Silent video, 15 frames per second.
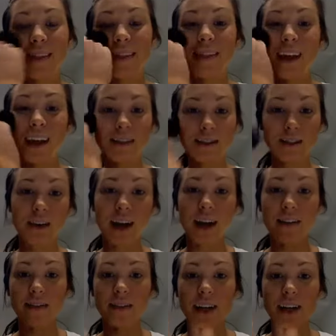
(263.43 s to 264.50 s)
That gives you kind
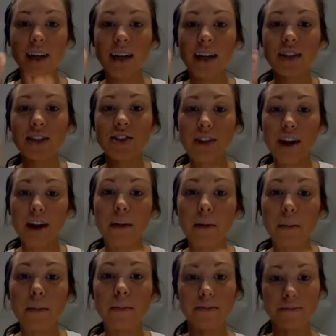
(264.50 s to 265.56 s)
of like a cherub
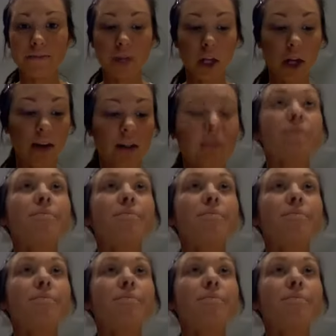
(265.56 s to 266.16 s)
look.